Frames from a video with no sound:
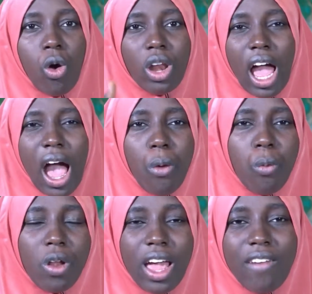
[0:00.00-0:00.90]
on
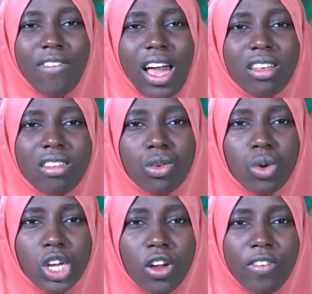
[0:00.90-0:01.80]
whatever is the
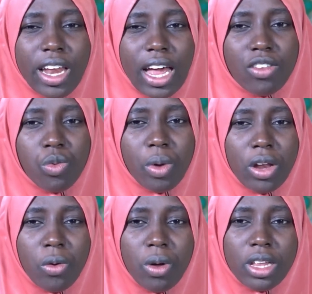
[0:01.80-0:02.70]
wish of Allah
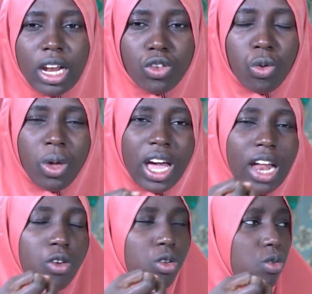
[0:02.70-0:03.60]
subhanahu wa ta'ala. So we
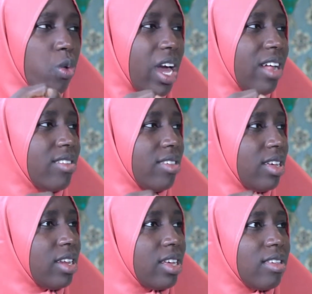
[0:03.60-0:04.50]
can
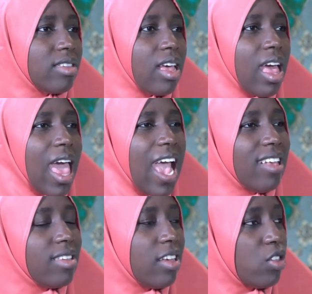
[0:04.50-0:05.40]
see this
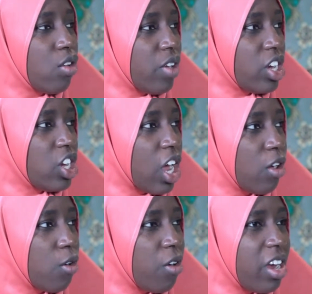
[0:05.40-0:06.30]
essence of
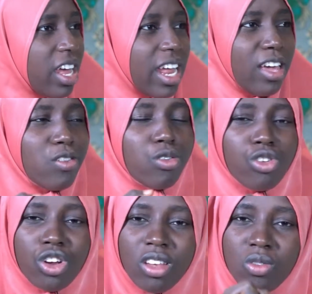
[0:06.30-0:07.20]
Ash-Shakur here, that you
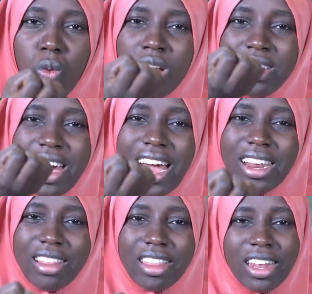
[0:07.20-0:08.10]
do just one
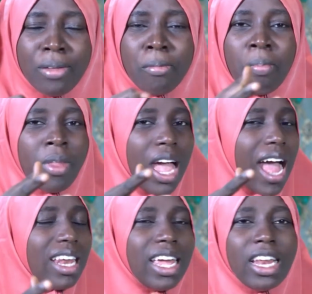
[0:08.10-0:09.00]
tiny thing
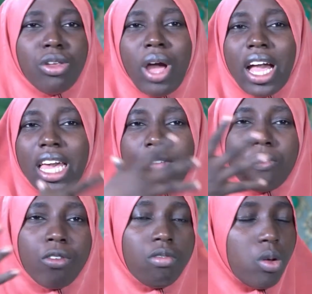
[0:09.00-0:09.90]
and then you are
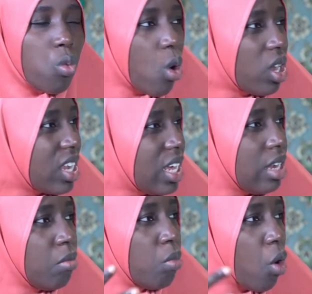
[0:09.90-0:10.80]
given reward
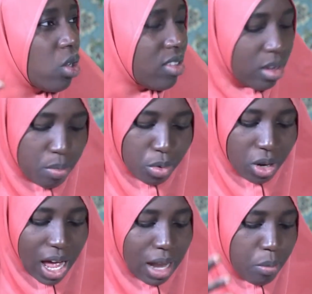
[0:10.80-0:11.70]
in
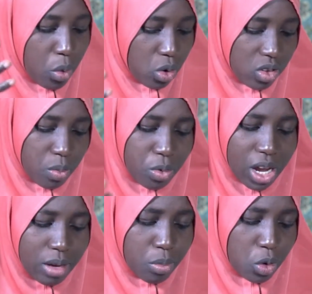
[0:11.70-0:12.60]
multiple and multiple
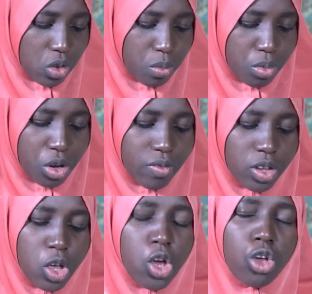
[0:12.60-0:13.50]
and multiple of
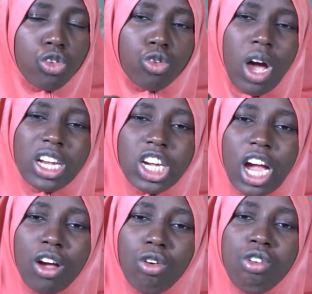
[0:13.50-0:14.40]
it. So
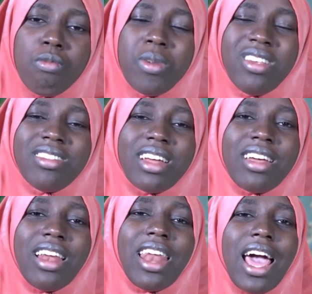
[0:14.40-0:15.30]
Ash-Shakur means that
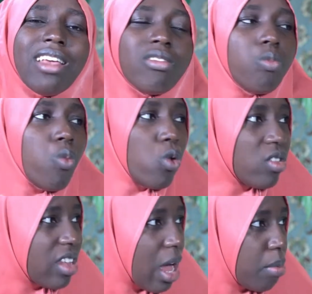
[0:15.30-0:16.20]
Allah is
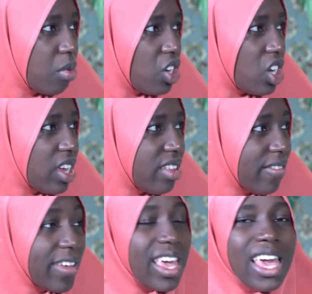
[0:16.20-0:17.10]
most
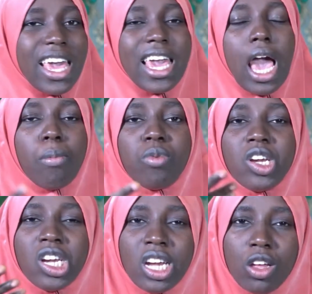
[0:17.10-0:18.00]
appreciative. He
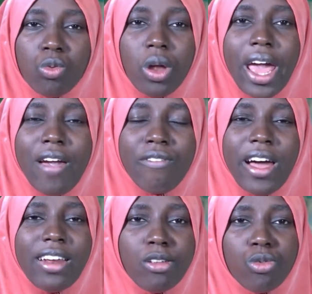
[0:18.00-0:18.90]
appreciates
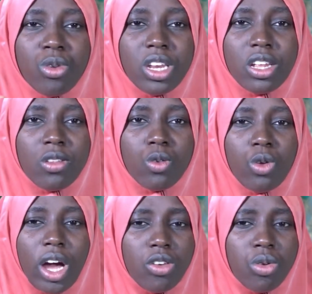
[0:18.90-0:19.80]
whatever little deeds
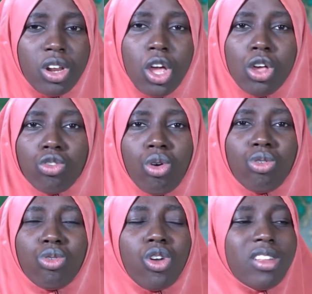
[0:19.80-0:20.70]
you are doing.
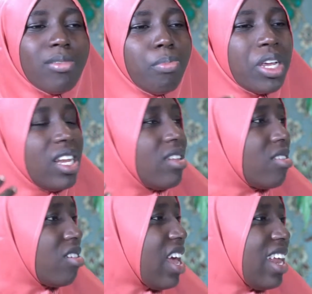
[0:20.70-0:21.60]
So do not
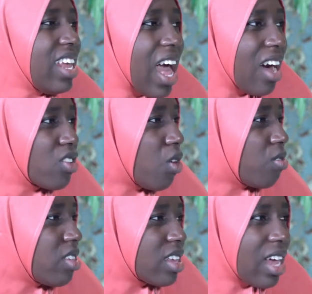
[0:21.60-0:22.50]
belittle any
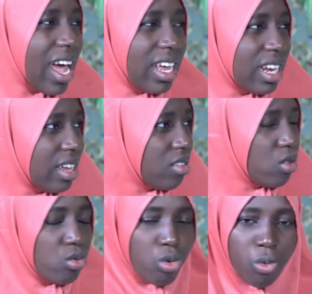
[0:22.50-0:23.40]
act of
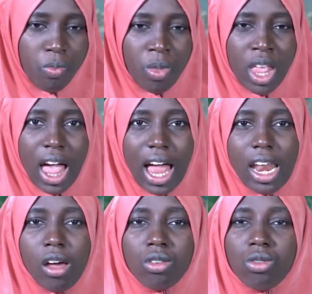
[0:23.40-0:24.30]
kindness. No.
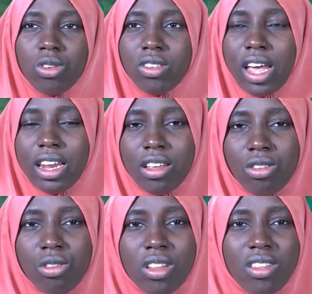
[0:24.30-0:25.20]
Allah also said in
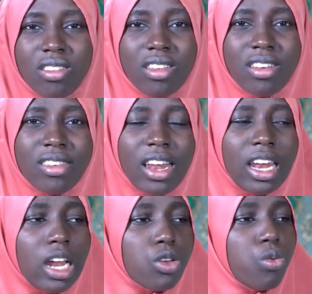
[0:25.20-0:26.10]
Surah Al-Zilzal
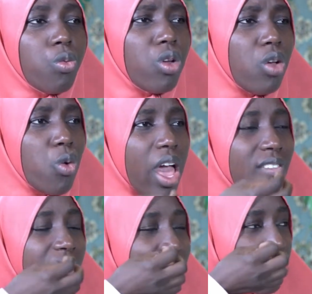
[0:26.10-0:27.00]
that
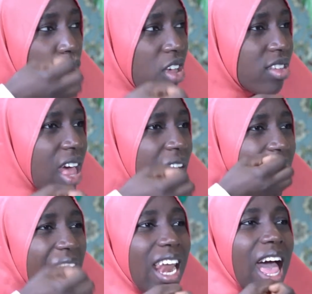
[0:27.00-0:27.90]
whoever does
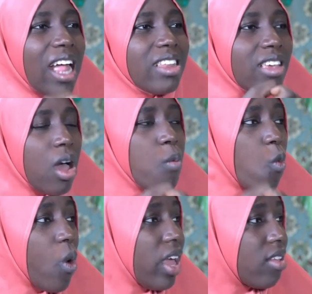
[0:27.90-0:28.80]
an
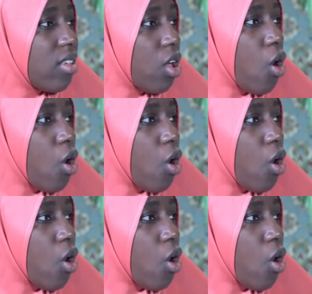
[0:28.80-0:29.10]
atom weight